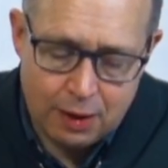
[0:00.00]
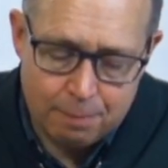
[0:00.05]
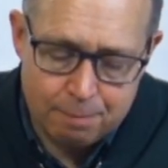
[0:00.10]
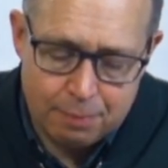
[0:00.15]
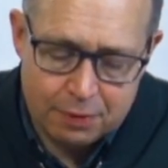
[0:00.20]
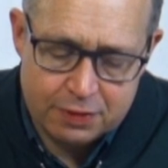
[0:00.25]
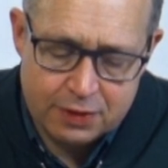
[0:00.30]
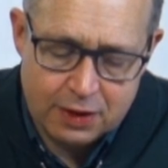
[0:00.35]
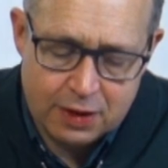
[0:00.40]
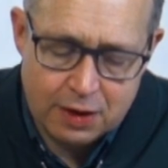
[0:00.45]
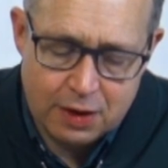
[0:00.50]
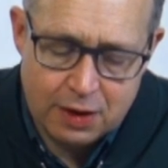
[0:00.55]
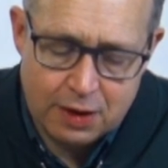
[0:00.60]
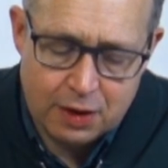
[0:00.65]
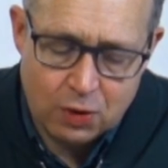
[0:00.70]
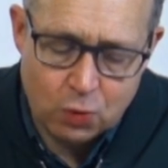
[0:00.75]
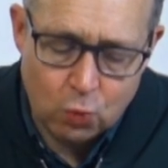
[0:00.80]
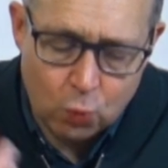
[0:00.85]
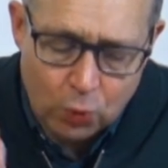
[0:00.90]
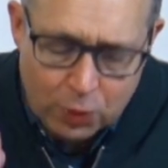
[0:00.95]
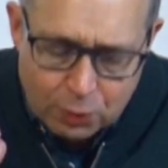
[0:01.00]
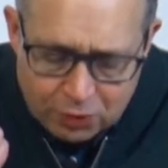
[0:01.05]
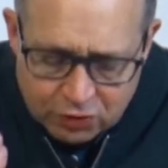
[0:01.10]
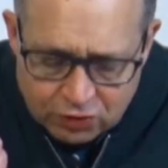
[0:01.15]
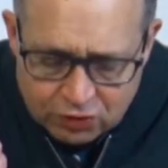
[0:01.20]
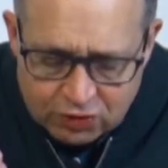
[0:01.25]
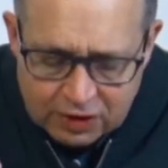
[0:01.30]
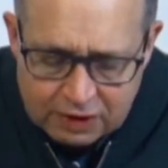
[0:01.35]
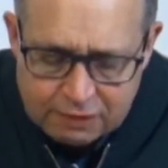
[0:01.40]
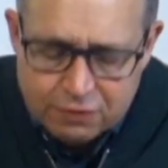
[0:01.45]
But then we
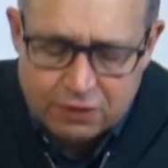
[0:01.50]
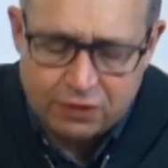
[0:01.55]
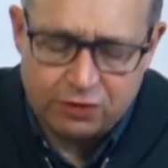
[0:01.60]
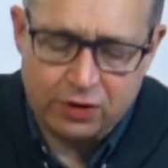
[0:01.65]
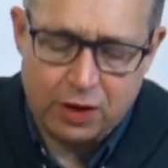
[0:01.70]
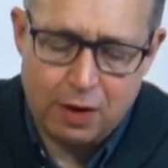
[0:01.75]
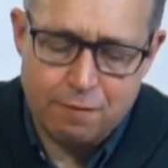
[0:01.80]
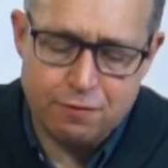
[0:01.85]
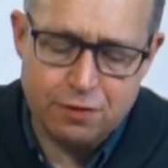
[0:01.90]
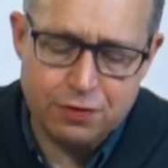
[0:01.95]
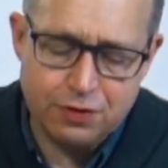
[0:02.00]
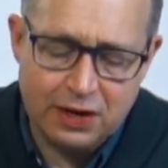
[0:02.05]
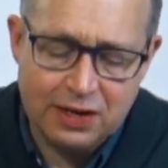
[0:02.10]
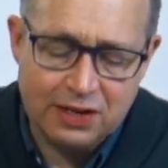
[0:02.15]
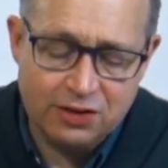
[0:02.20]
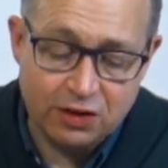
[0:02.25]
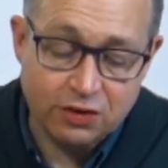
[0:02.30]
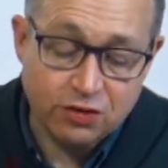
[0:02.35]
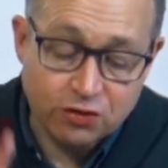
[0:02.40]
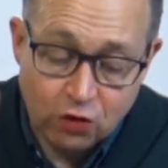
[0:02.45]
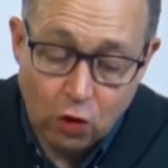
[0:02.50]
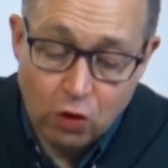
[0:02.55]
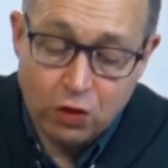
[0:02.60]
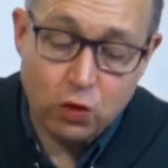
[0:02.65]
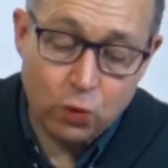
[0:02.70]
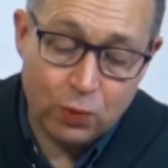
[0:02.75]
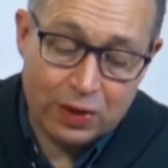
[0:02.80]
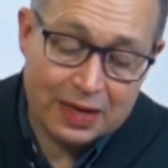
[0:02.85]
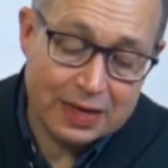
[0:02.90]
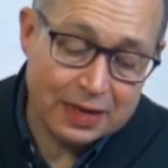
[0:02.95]
receive this comfort. Then he says, so
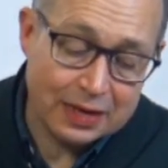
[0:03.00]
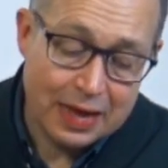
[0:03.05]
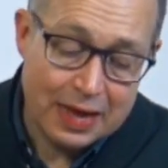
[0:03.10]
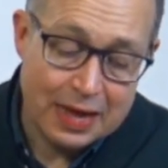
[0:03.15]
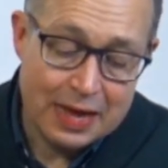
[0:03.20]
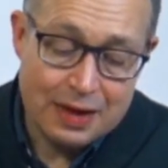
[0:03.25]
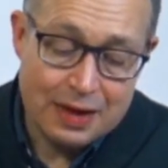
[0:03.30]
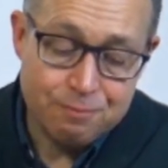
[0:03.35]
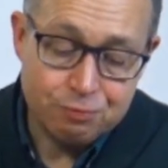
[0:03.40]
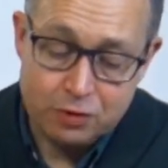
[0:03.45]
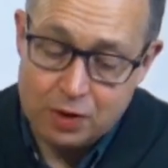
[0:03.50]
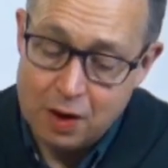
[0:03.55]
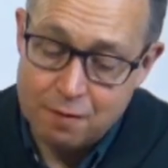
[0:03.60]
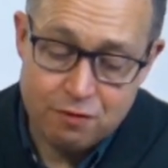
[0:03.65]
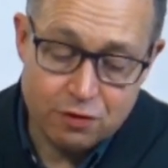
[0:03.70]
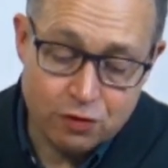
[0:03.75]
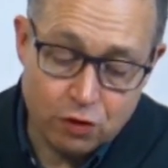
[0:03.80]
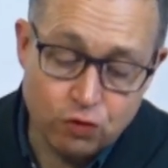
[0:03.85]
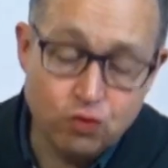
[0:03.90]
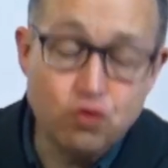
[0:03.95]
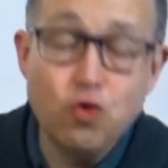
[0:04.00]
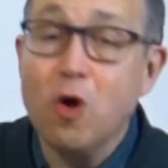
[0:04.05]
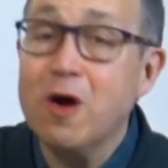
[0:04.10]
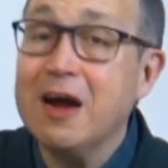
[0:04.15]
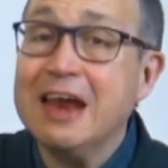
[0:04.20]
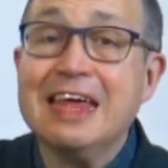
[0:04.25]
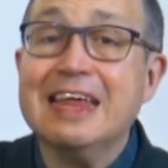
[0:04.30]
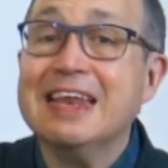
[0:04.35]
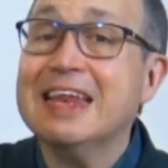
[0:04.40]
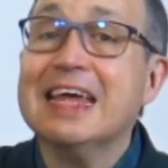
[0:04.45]
that we can comfort those who are
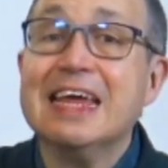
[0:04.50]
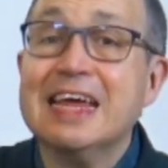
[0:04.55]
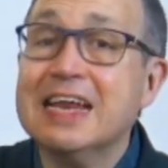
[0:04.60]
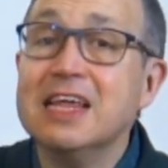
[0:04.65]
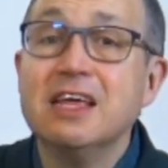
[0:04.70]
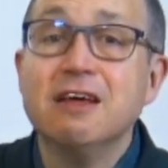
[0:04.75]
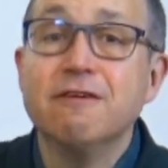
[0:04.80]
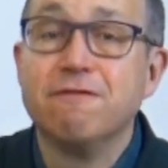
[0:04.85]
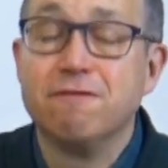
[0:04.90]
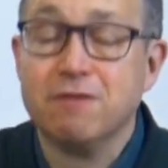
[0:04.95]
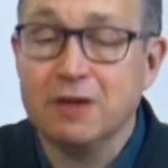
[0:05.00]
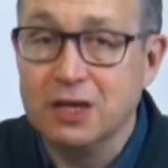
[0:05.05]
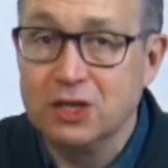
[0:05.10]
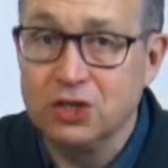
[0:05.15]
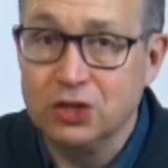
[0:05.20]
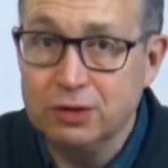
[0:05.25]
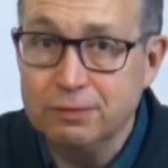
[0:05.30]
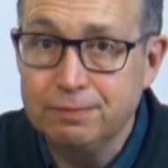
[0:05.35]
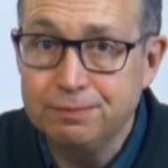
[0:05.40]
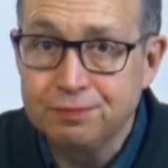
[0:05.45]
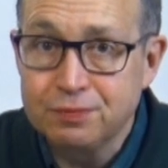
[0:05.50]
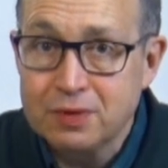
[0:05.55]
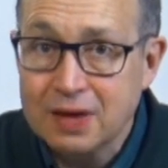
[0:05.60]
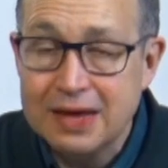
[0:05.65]
in any affliction.